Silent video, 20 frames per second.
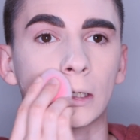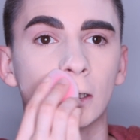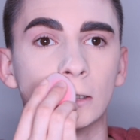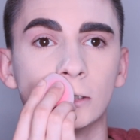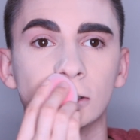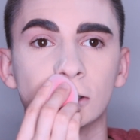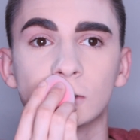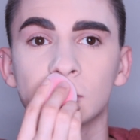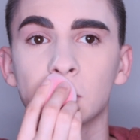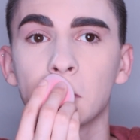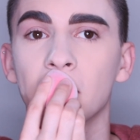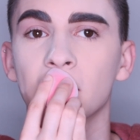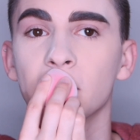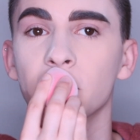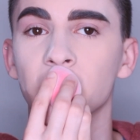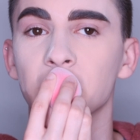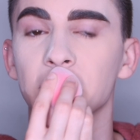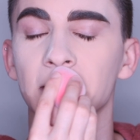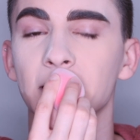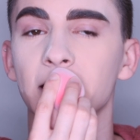and then just right
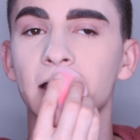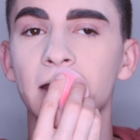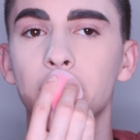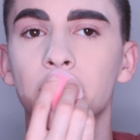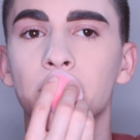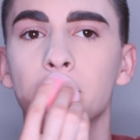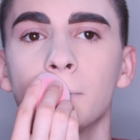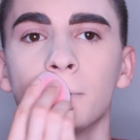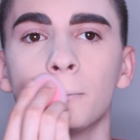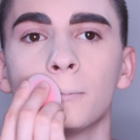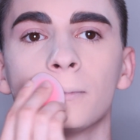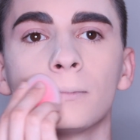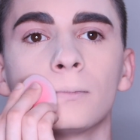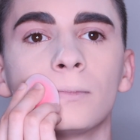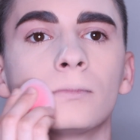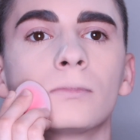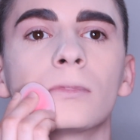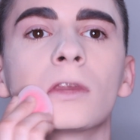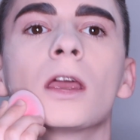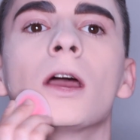over the lip,
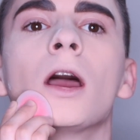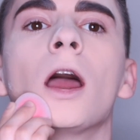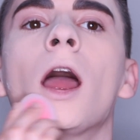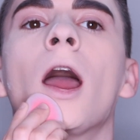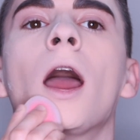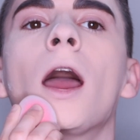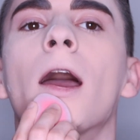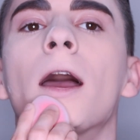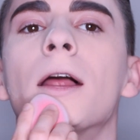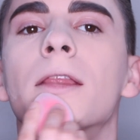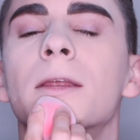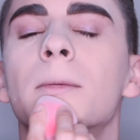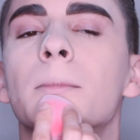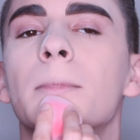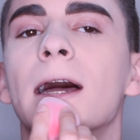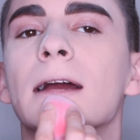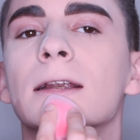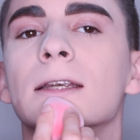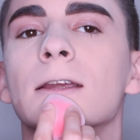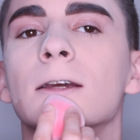and then
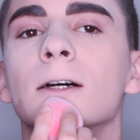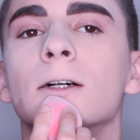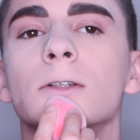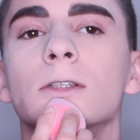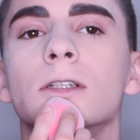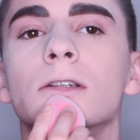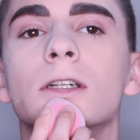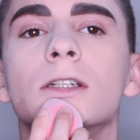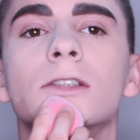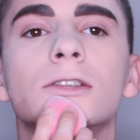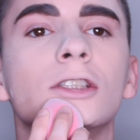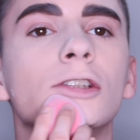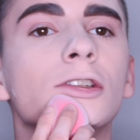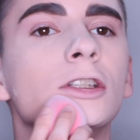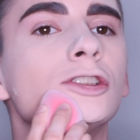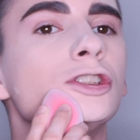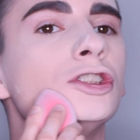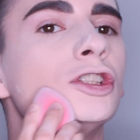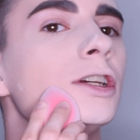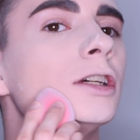back down to
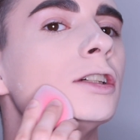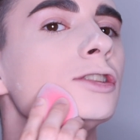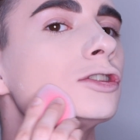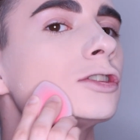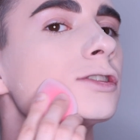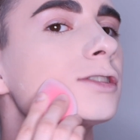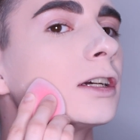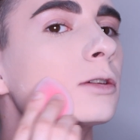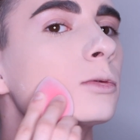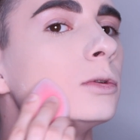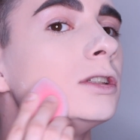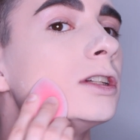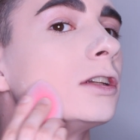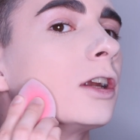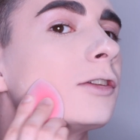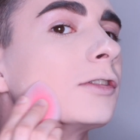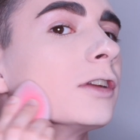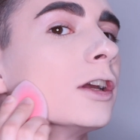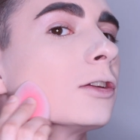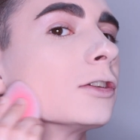the chin, just like we
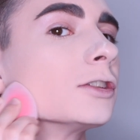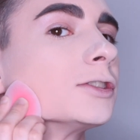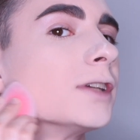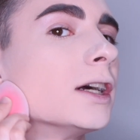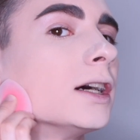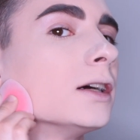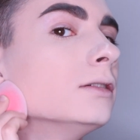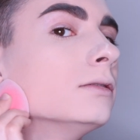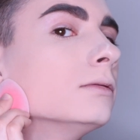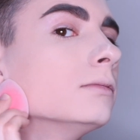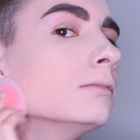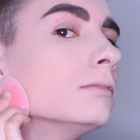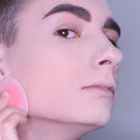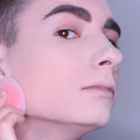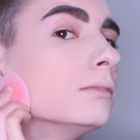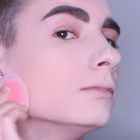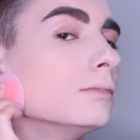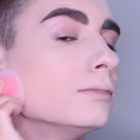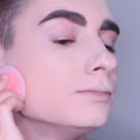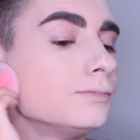did on the other side.
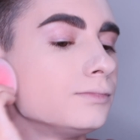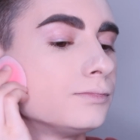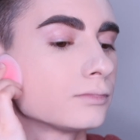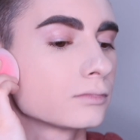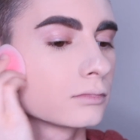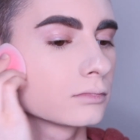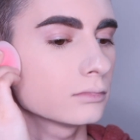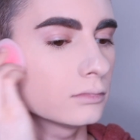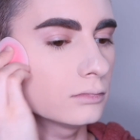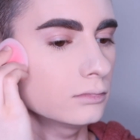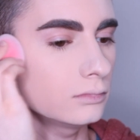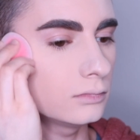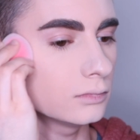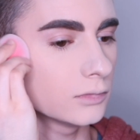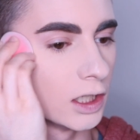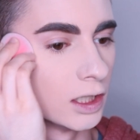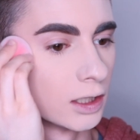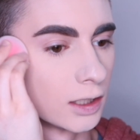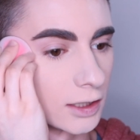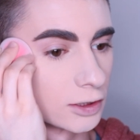
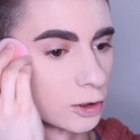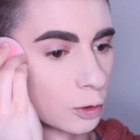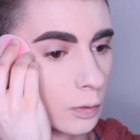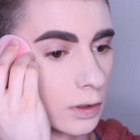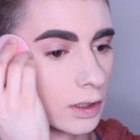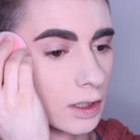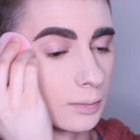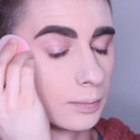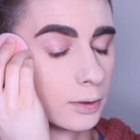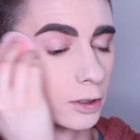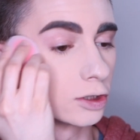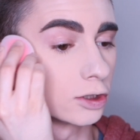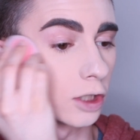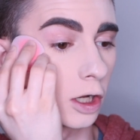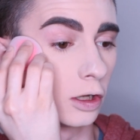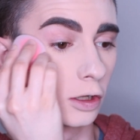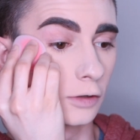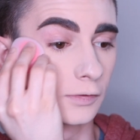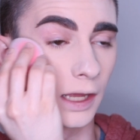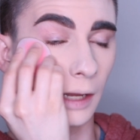I like to really push
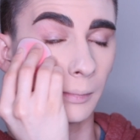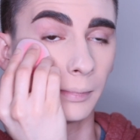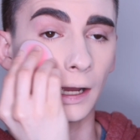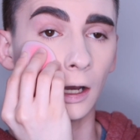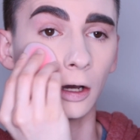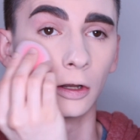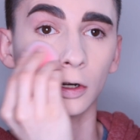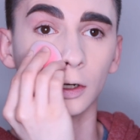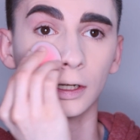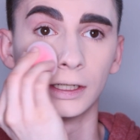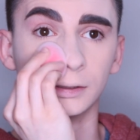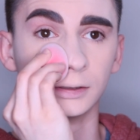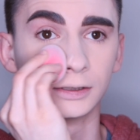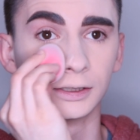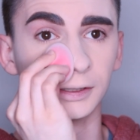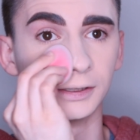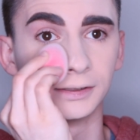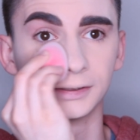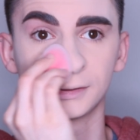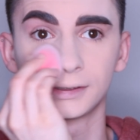all of that powder
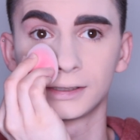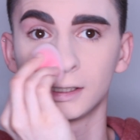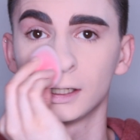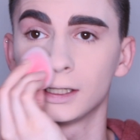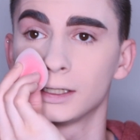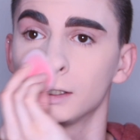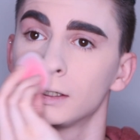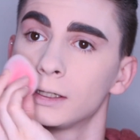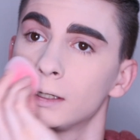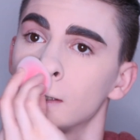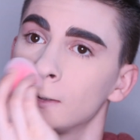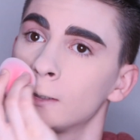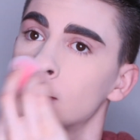into the skin